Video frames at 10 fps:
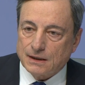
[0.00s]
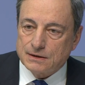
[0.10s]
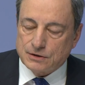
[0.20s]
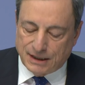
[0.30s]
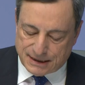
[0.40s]

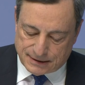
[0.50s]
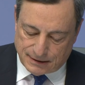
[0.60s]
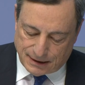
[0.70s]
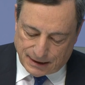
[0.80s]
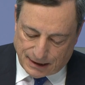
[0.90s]
So
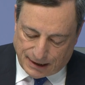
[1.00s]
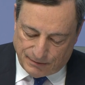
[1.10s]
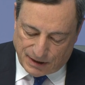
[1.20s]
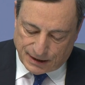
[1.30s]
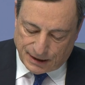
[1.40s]
it's, I
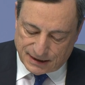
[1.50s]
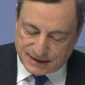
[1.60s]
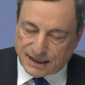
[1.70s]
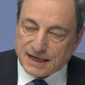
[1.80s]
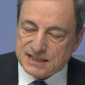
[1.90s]
remark here,
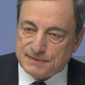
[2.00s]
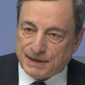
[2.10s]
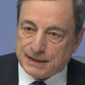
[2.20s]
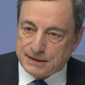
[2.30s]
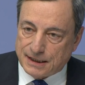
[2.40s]
it's an
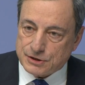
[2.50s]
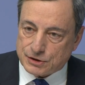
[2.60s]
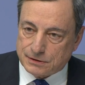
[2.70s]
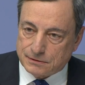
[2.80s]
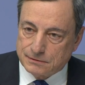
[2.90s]

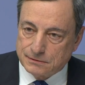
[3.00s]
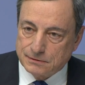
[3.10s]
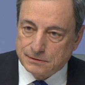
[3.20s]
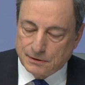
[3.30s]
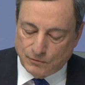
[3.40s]
expectation.
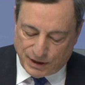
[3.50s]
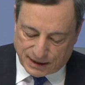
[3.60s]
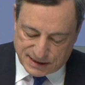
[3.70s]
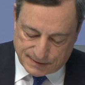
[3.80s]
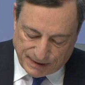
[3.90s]
We
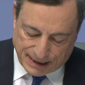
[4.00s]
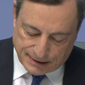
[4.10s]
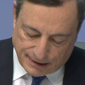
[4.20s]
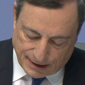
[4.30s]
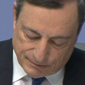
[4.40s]

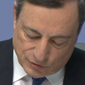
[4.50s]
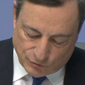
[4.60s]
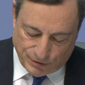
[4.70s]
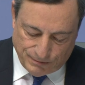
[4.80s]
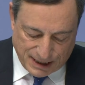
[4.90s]
expect them
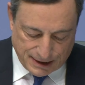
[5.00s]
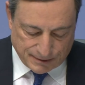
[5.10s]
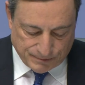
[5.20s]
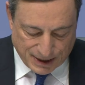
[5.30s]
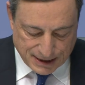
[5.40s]
to remain
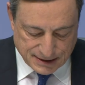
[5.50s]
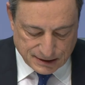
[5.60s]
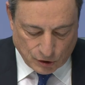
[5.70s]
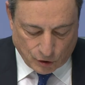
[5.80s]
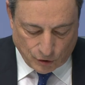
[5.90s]
at
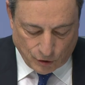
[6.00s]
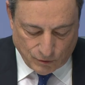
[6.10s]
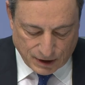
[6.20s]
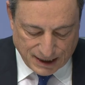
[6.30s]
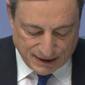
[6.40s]
present or
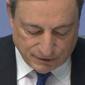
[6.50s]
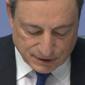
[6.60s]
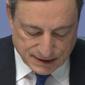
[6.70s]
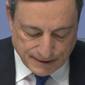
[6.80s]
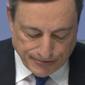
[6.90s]
lower
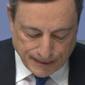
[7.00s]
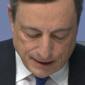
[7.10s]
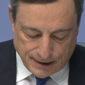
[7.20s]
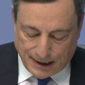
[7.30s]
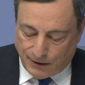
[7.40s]
levels.
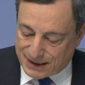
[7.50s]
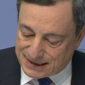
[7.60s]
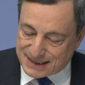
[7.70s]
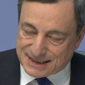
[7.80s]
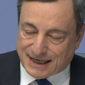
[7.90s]
Now,
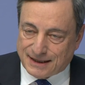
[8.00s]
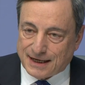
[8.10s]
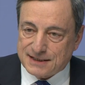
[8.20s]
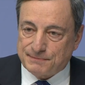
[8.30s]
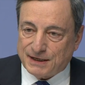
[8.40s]
as I said,
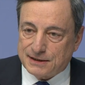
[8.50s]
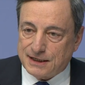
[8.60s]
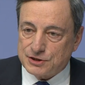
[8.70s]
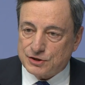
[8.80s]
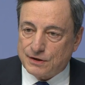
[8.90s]
the
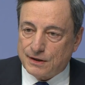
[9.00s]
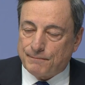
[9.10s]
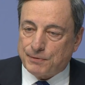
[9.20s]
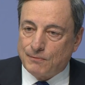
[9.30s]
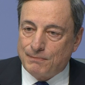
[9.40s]
expectation,
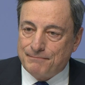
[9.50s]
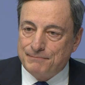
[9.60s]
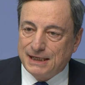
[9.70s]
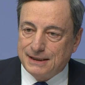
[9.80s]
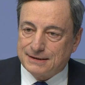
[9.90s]
the
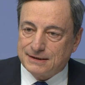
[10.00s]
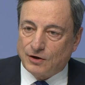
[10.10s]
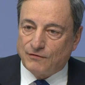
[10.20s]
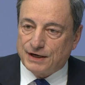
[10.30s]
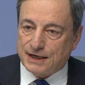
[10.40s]
probability
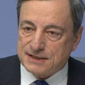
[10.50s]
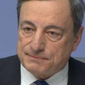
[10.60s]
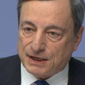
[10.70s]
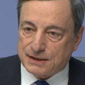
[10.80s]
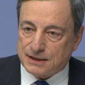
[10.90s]
of an
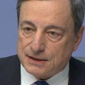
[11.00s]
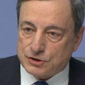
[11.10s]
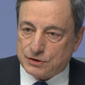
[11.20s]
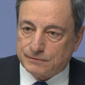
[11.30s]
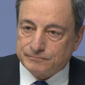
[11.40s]

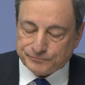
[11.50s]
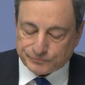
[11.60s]
expectation